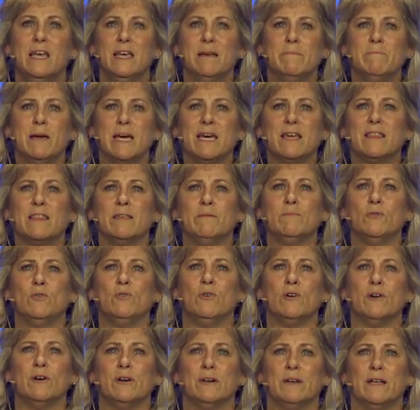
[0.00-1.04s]
Make them,
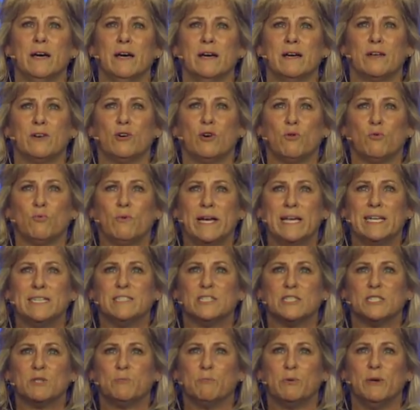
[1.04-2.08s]
Lord, a
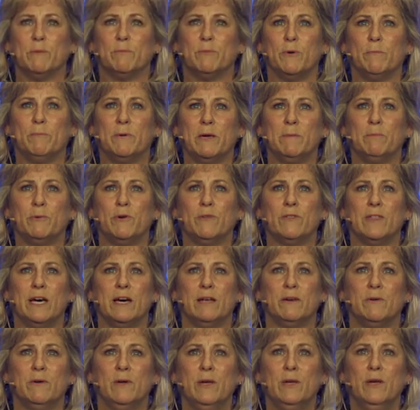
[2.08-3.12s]
courageous people, people
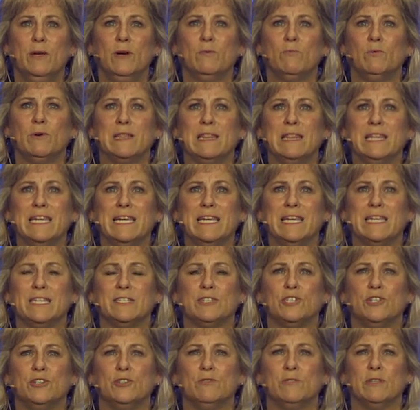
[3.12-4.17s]
that would lean
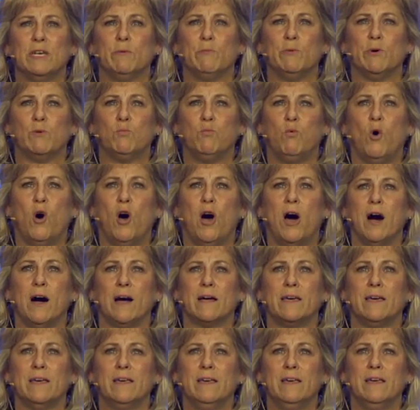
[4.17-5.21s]
into you, that would walk.